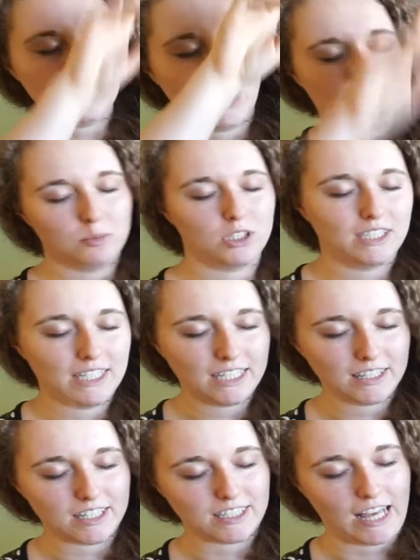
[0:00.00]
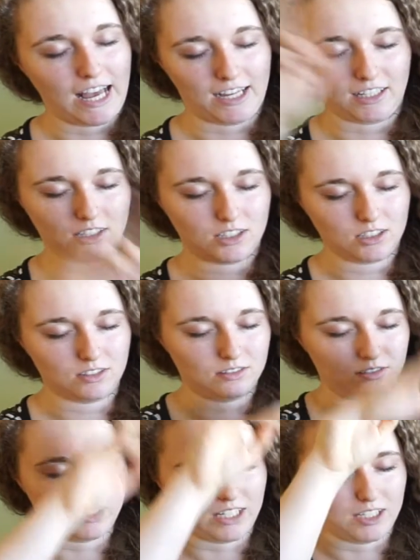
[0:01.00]
I'm seeing this X,
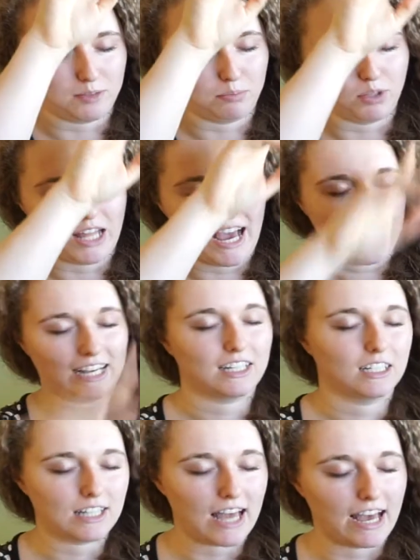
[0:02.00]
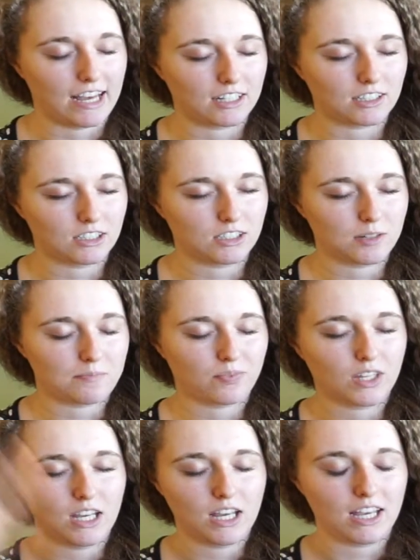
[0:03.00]
this black X,
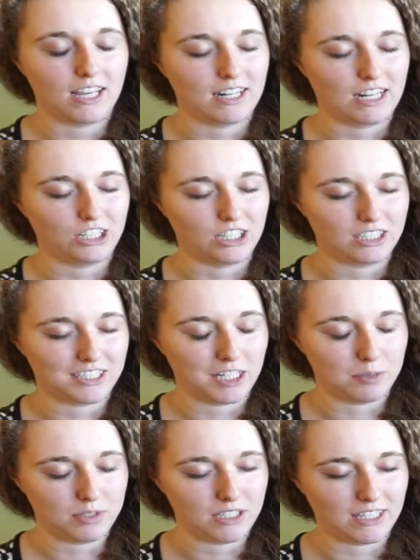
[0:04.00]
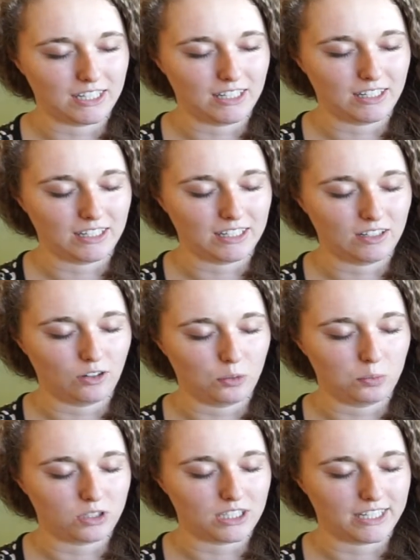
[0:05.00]
and I just keep seeing it
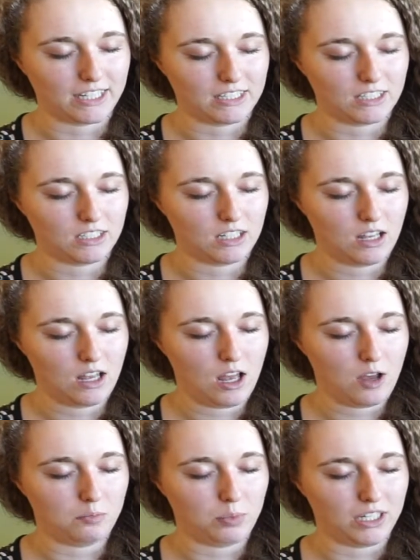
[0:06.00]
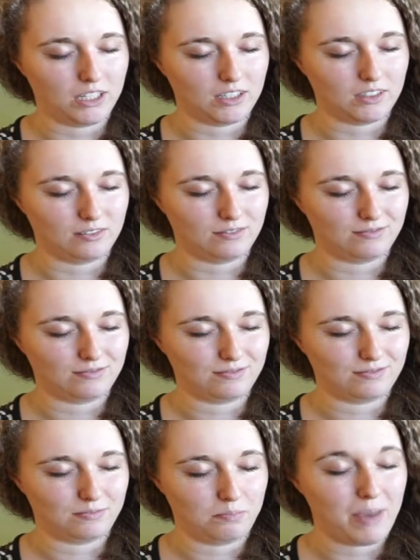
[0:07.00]
almost like it's being
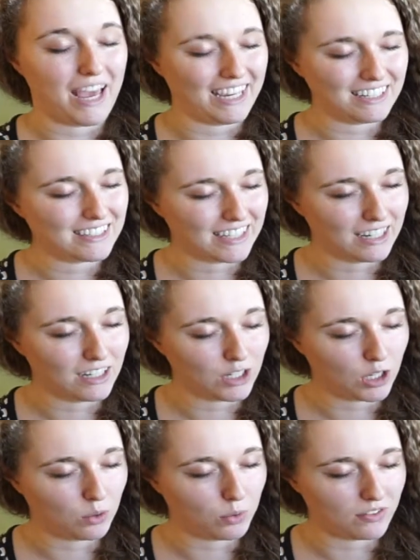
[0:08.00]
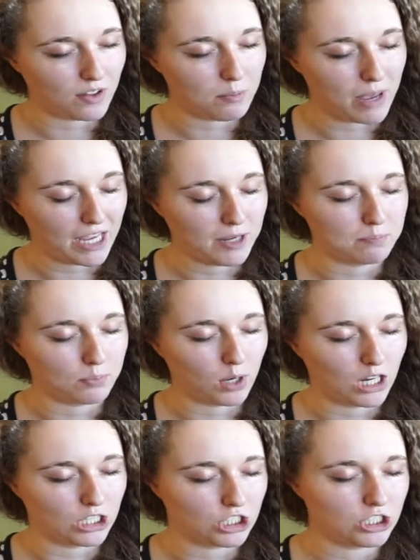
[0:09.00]
painted with a
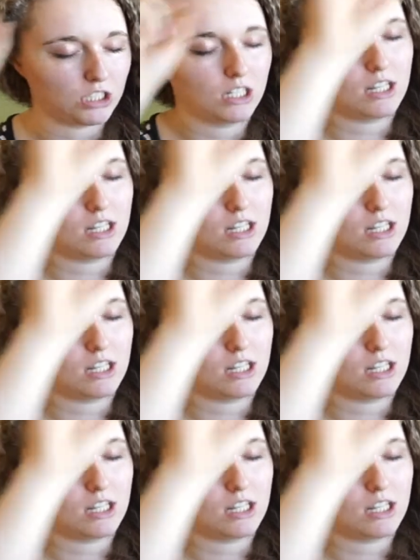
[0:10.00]
paintbrush,